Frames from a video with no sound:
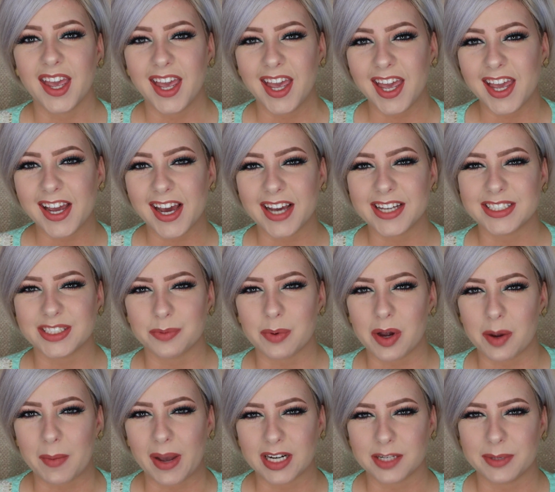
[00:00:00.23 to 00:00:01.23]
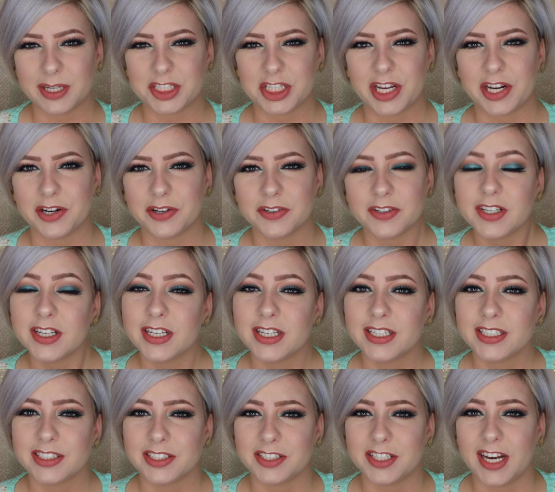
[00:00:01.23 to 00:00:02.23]
Hey guys, welcome back to my channel.
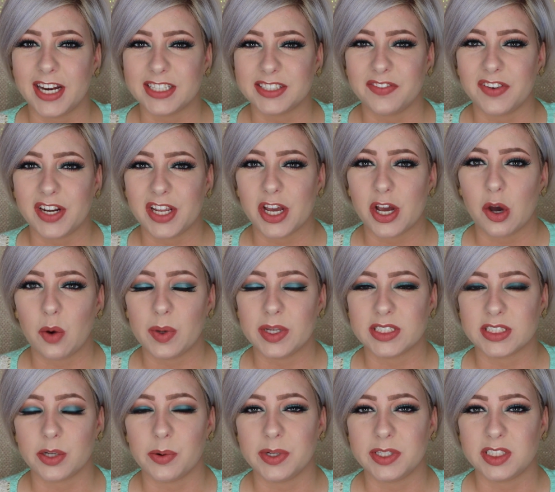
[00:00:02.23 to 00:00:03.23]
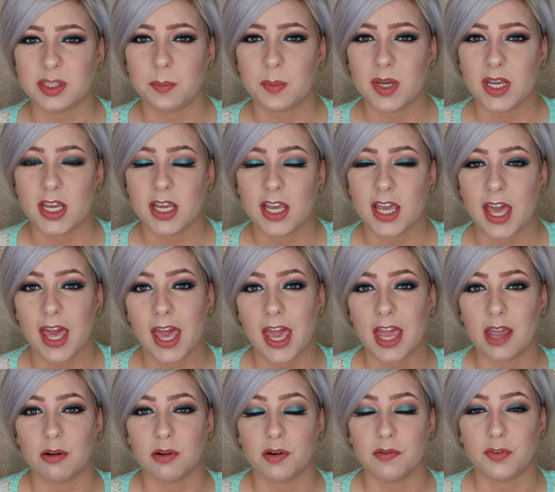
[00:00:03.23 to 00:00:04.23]
So today's video is going to be
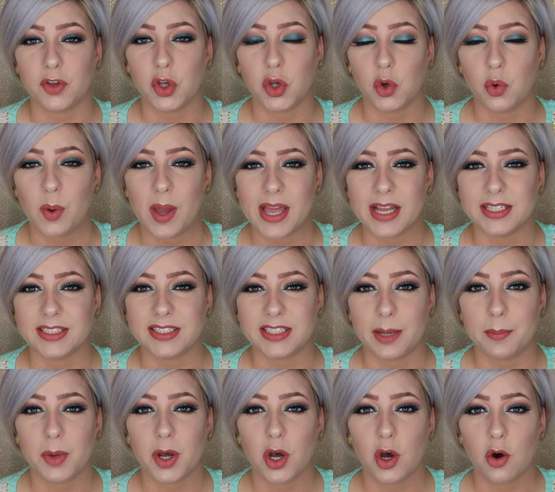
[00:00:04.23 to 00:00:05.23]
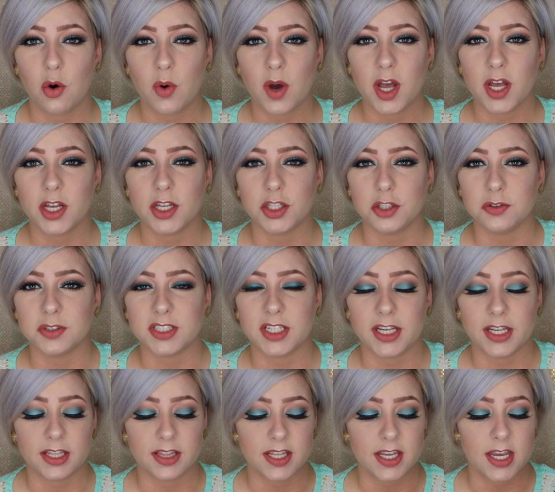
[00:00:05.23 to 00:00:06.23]
a review and demo
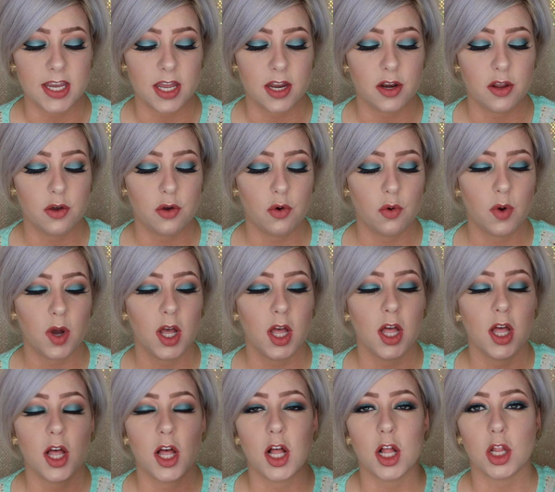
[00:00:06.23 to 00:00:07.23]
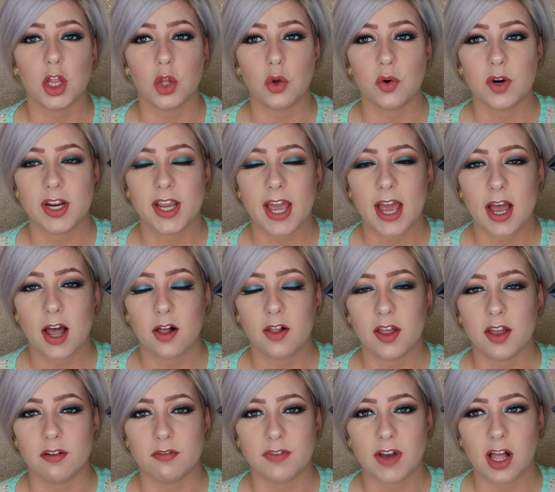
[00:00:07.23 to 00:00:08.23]
using the new
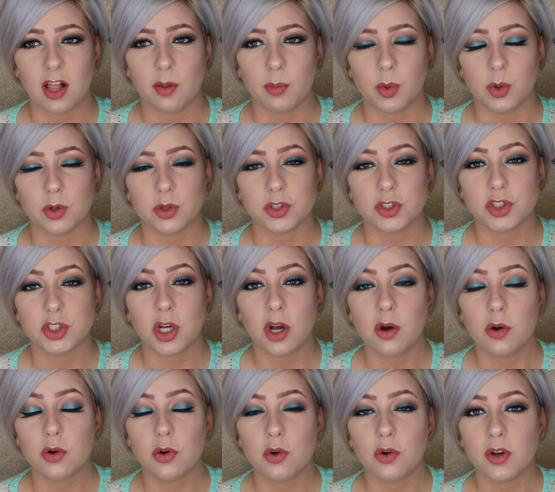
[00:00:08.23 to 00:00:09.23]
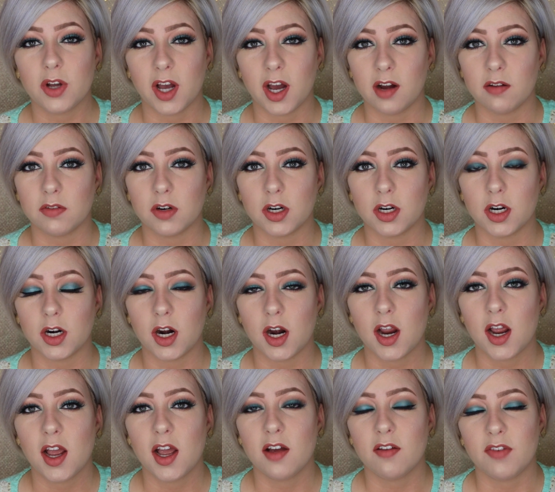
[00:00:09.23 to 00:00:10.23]
L'Oreal Infallible Total Cover
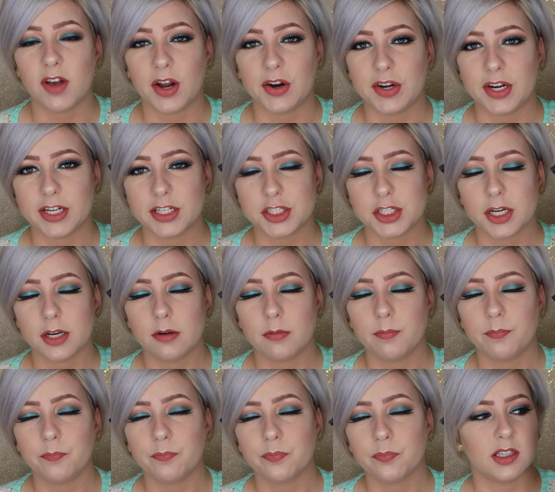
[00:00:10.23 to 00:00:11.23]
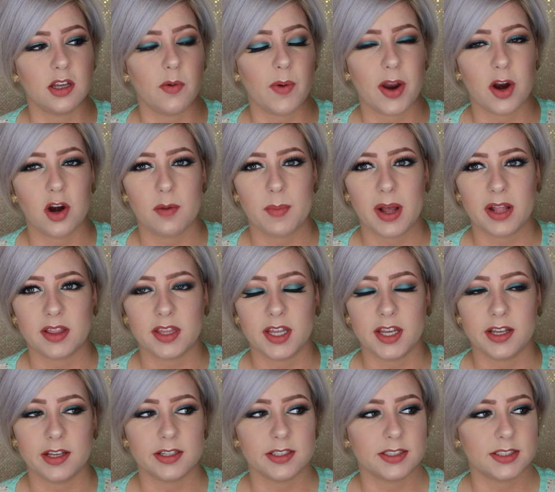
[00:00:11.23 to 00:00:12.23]
Foundation. So I heard about
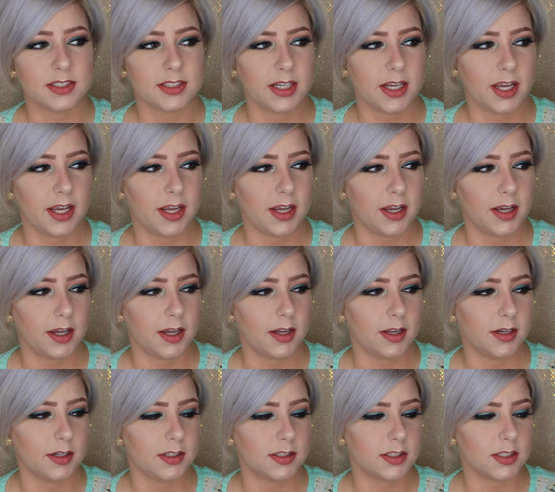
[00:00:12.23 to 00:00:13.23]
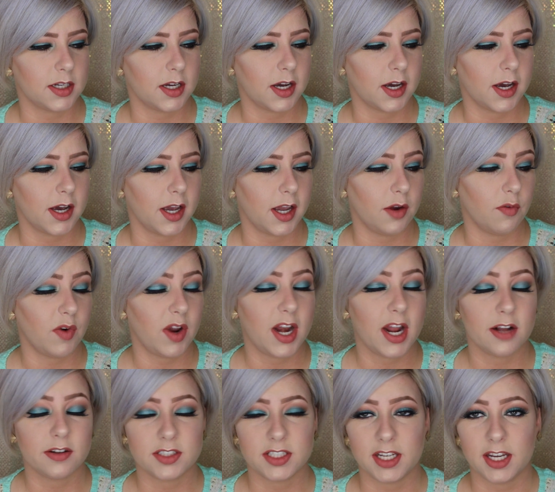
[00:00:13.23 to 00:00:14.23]
this and I ran
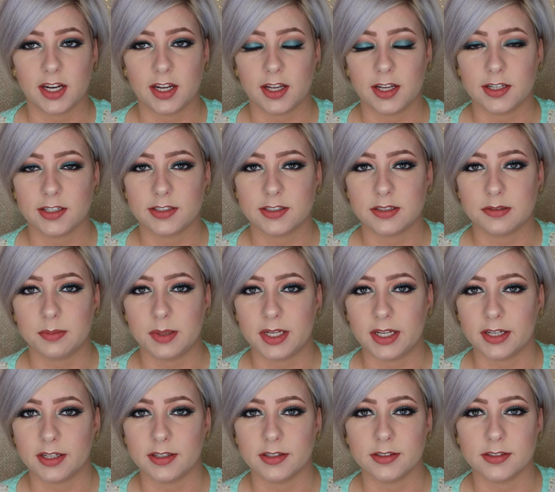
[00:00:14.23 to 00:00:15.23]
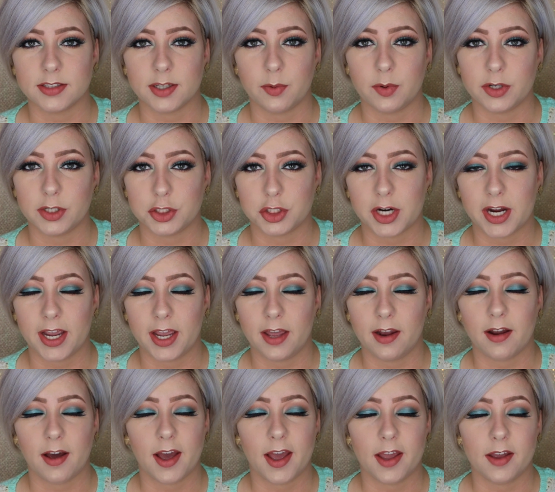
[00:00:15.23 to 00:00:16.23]
out to get it because I wanted to try
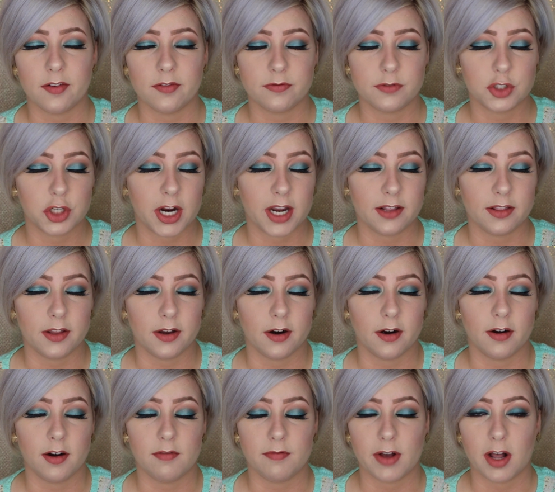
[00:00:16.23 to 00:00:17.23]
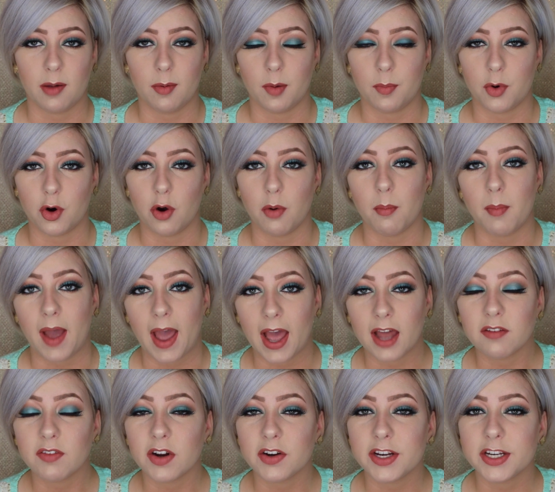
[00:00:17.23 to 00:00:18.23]
it. I tried their Infallible Pro
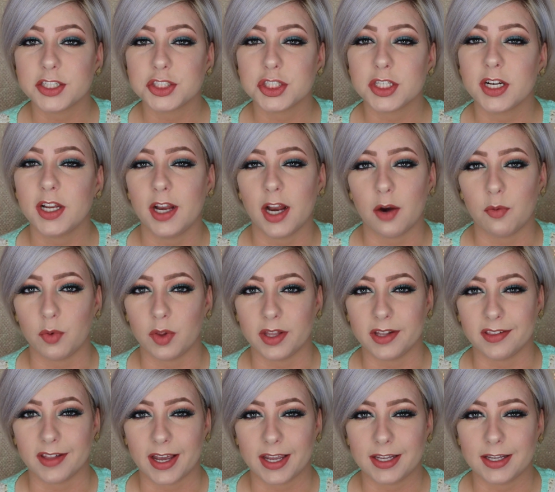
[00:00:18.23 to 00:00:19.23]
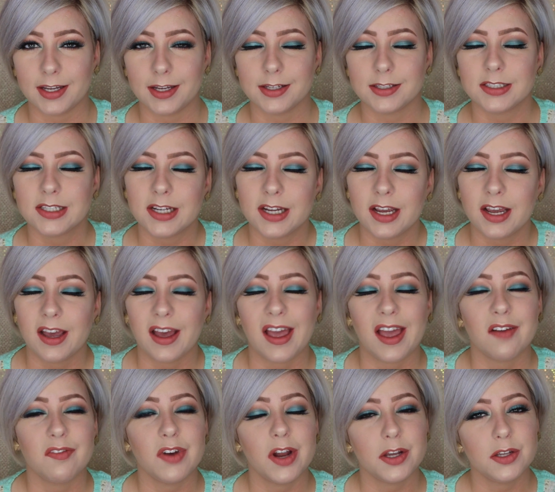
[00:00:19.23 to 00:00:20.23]
Matte Foundation and I really like it. I
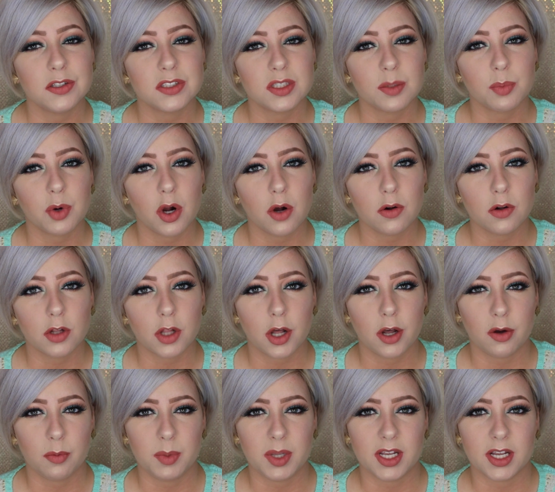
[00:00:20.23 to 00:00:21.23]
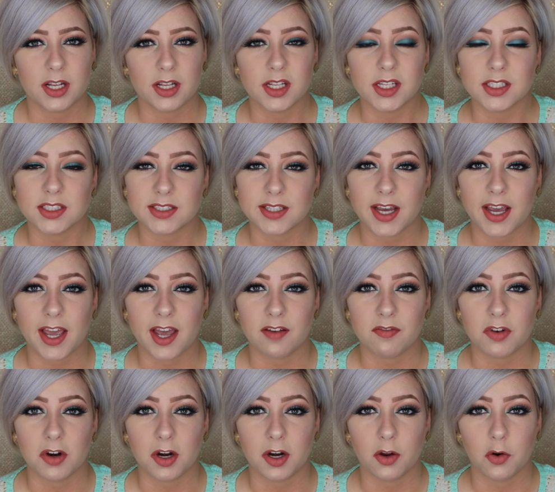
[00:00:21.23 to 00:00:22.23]
have not used the Pro Glow because I
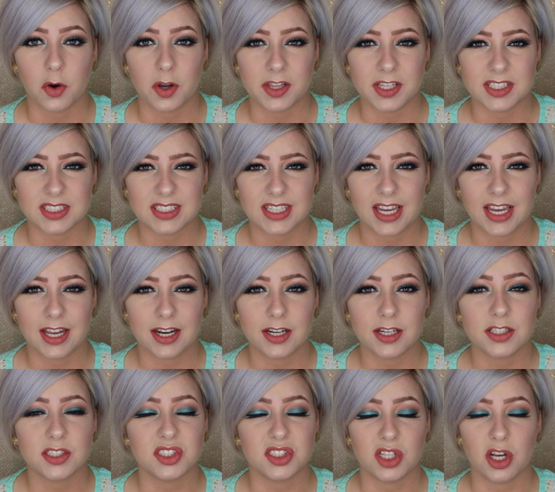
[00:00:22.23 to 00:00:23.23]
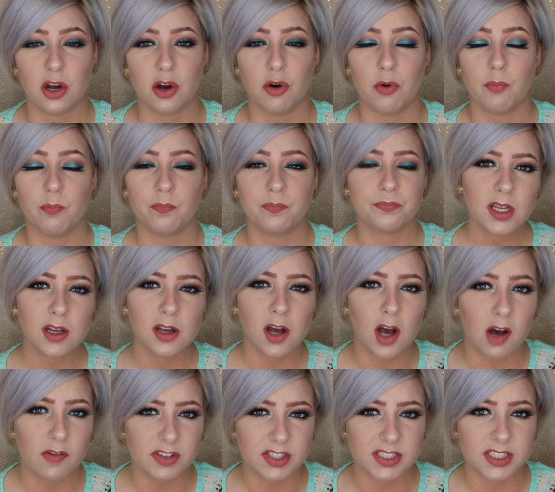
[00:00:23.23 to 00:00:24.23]
have very oily skin, so
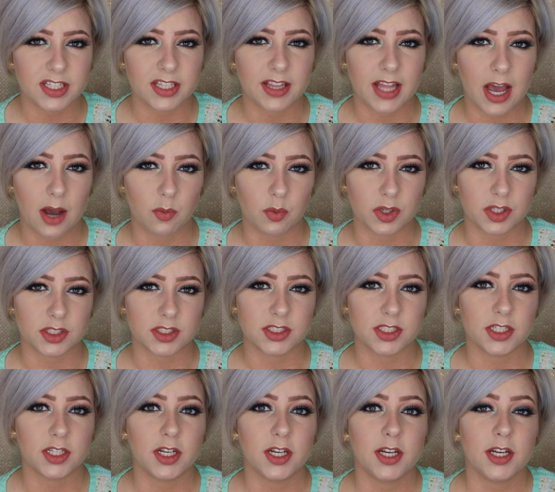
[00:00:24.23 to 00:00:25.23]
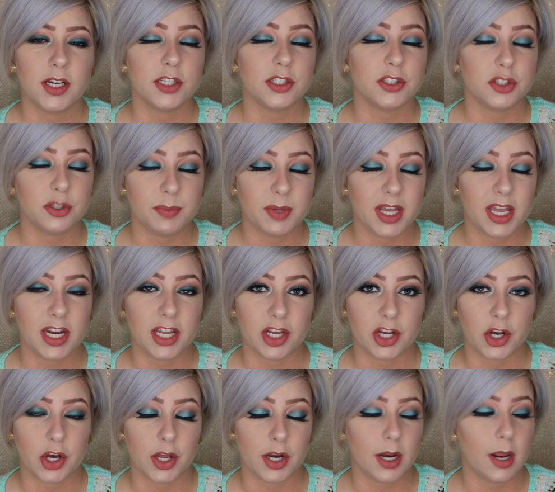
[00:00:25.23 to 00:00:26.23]
obviously that wouldn't do me any
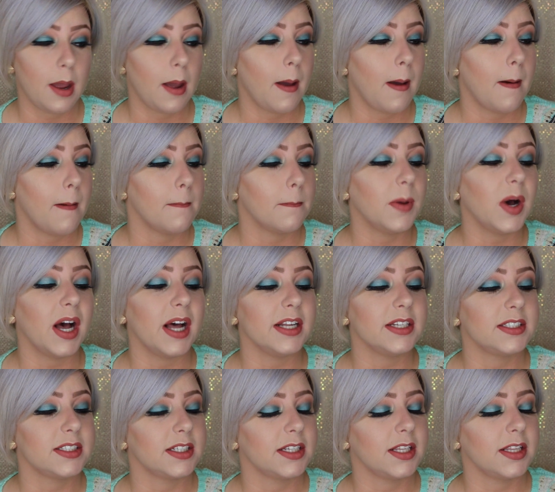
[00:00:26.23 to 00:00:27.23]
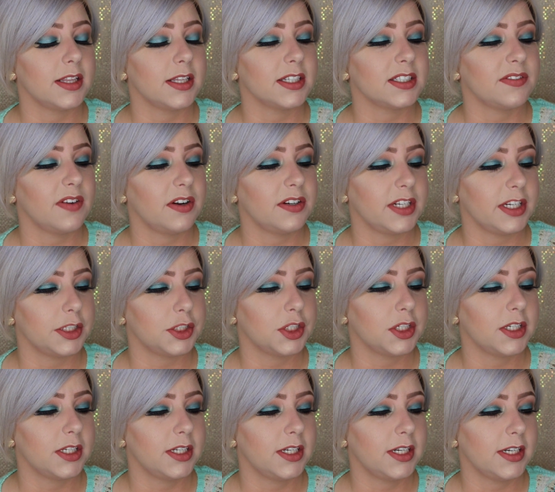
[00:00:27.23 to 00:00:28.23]
good, but this
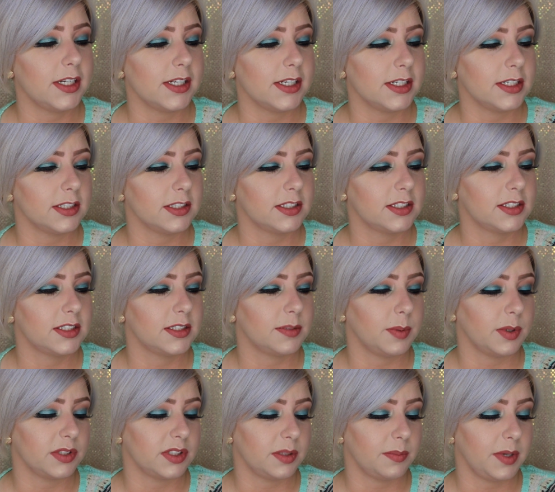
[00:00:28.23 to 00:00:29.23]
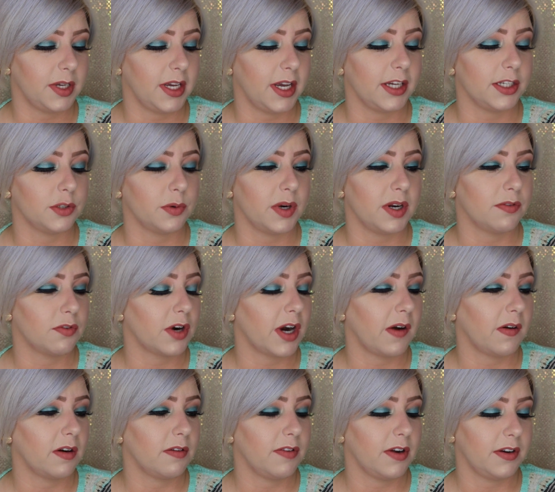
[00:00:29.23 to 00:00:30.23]
foundation is supposed to be a
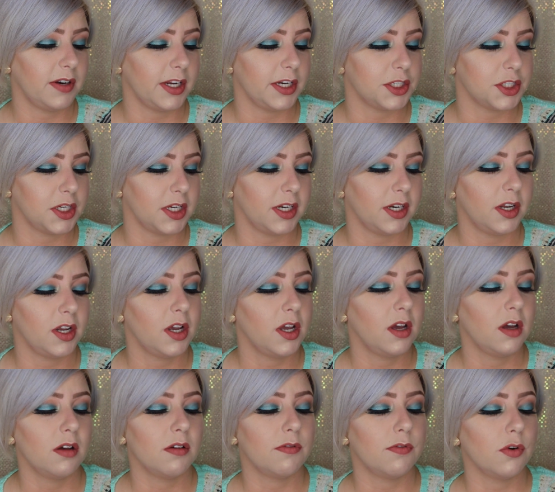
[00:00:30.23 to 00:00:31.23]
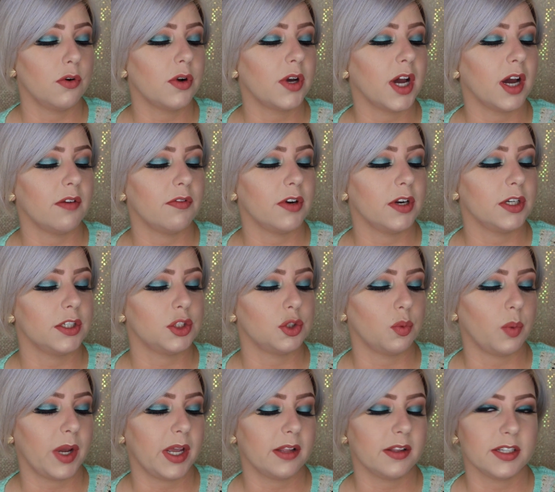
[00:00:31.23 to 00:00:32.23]
24-hour foundation, full coverage,
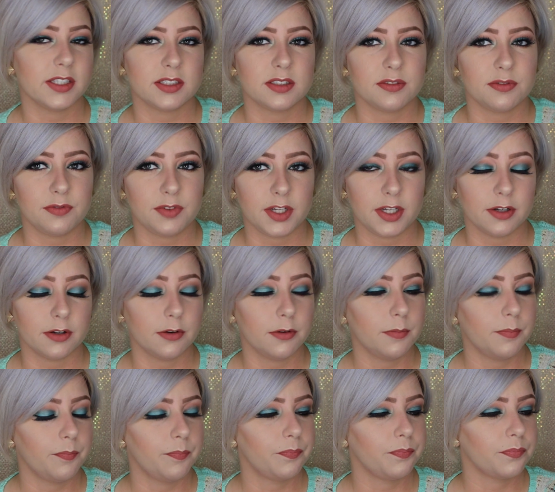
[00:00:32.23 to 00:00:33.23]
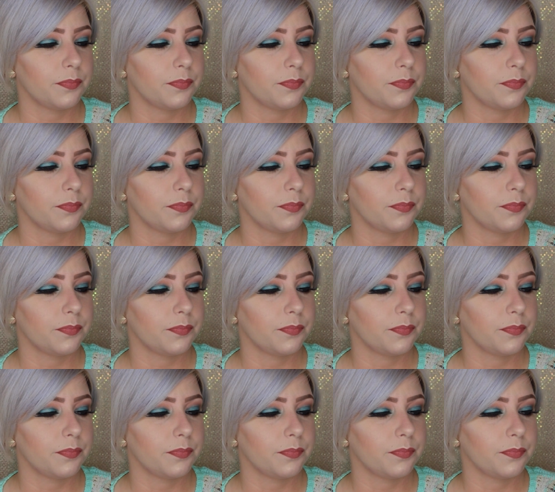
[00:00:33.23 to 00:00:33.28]
weightless feel.